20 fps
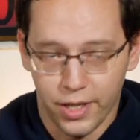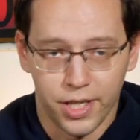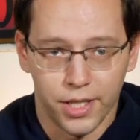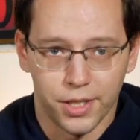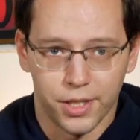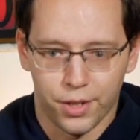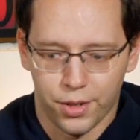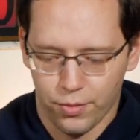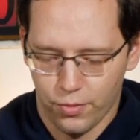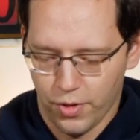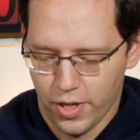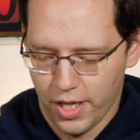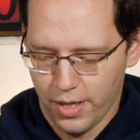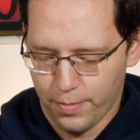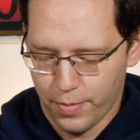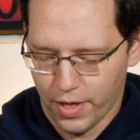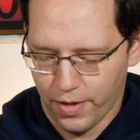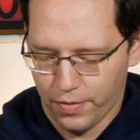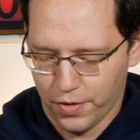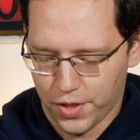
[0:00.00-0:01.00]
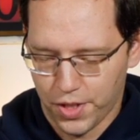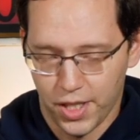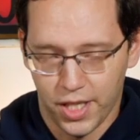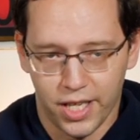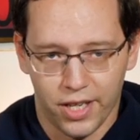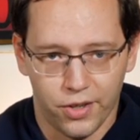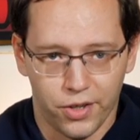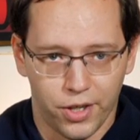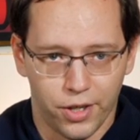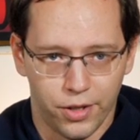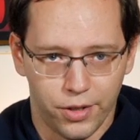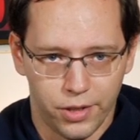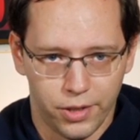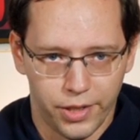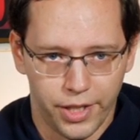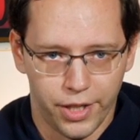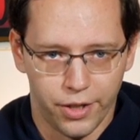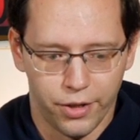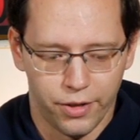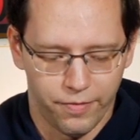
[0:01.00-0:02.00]
is 3, but if you see down here, the
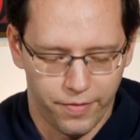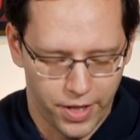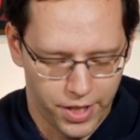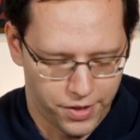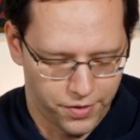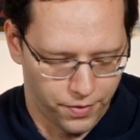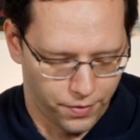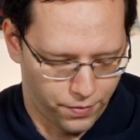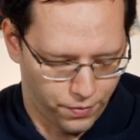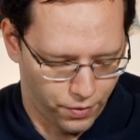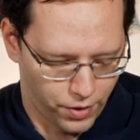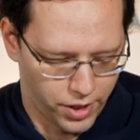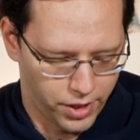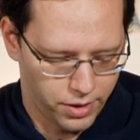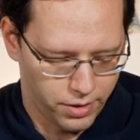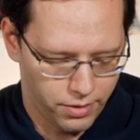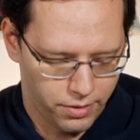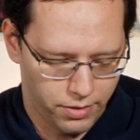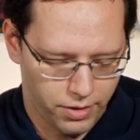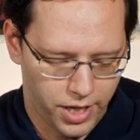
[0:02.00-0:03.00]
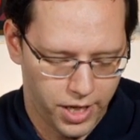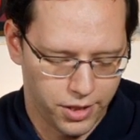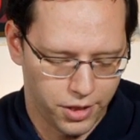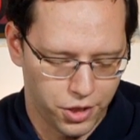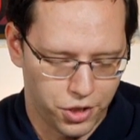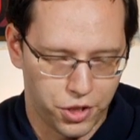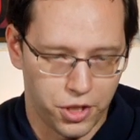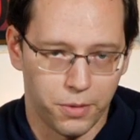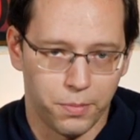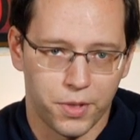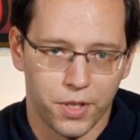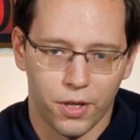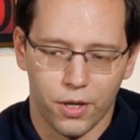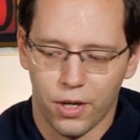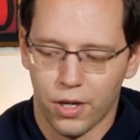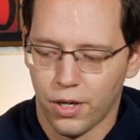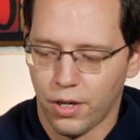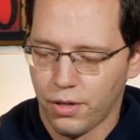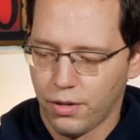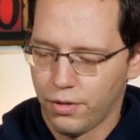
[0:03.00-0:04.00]
leader invades for free, and the ships
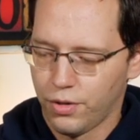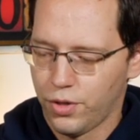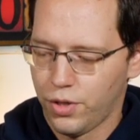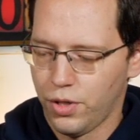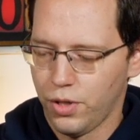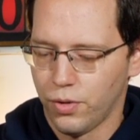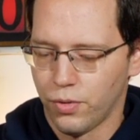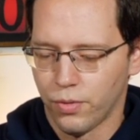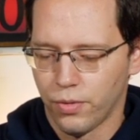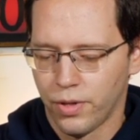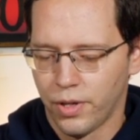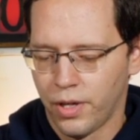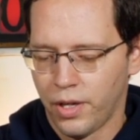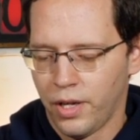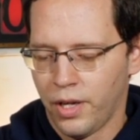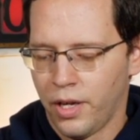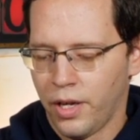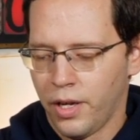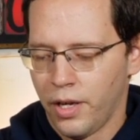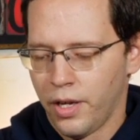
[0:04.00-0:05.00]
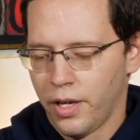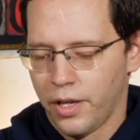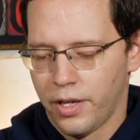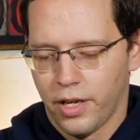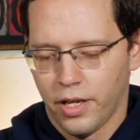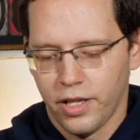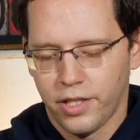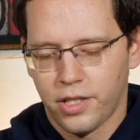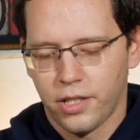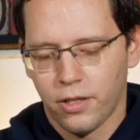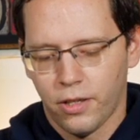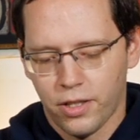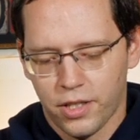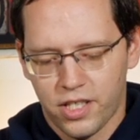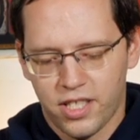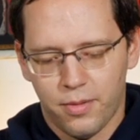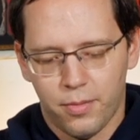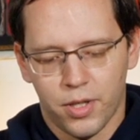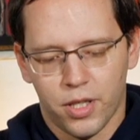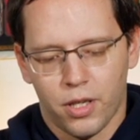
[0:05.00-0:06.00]
are 2. Now let's look at
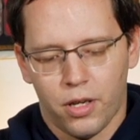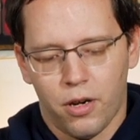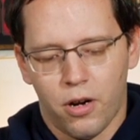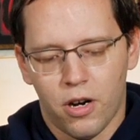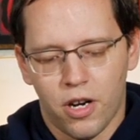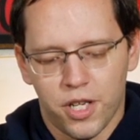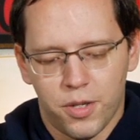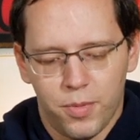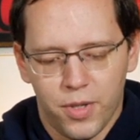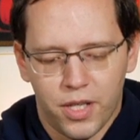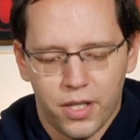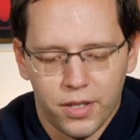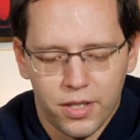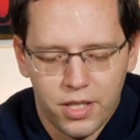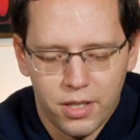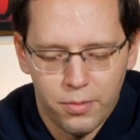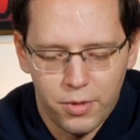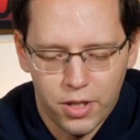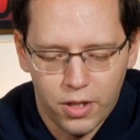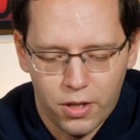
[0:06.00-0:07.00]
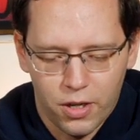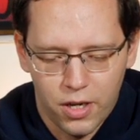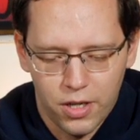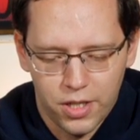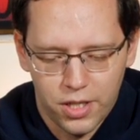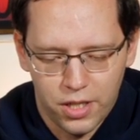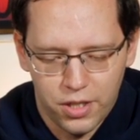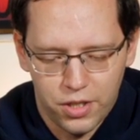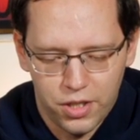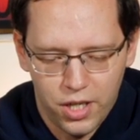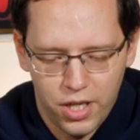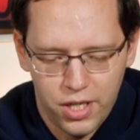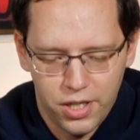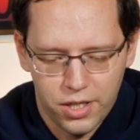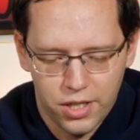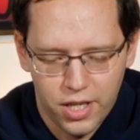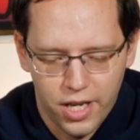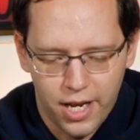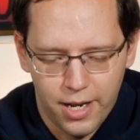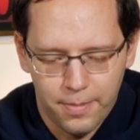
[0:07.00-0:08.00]
some of the cards, because some of the cards can
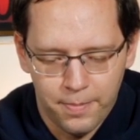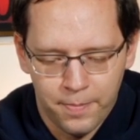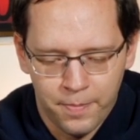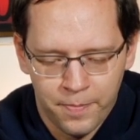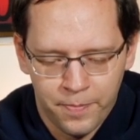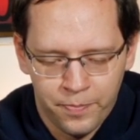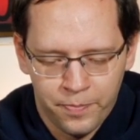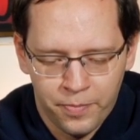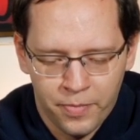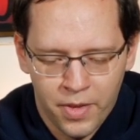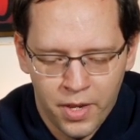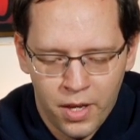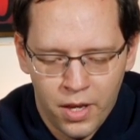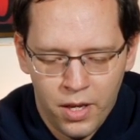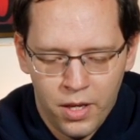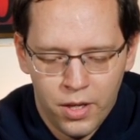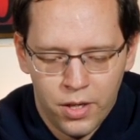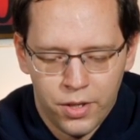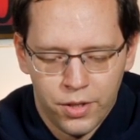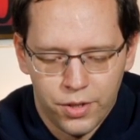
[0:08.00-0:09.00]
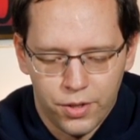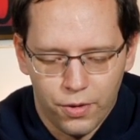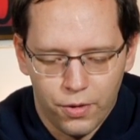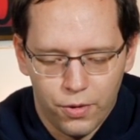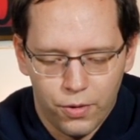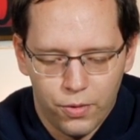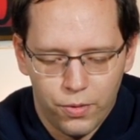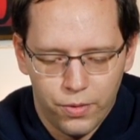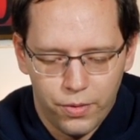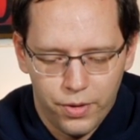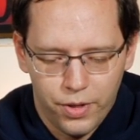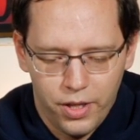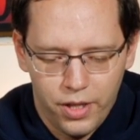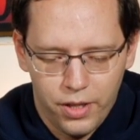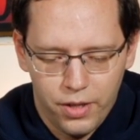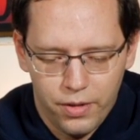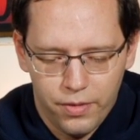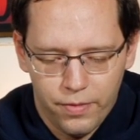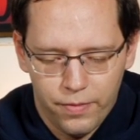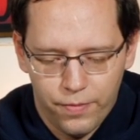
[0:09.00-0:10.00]
change that. So,
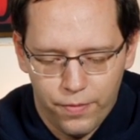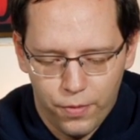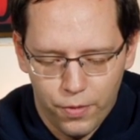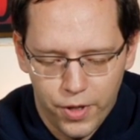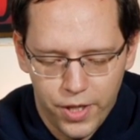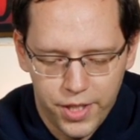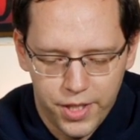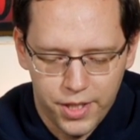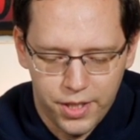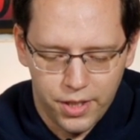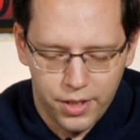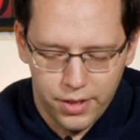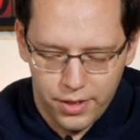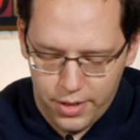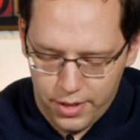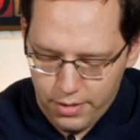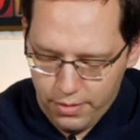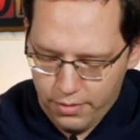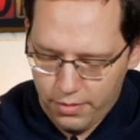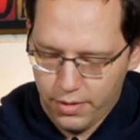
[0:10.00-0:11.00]
for instance,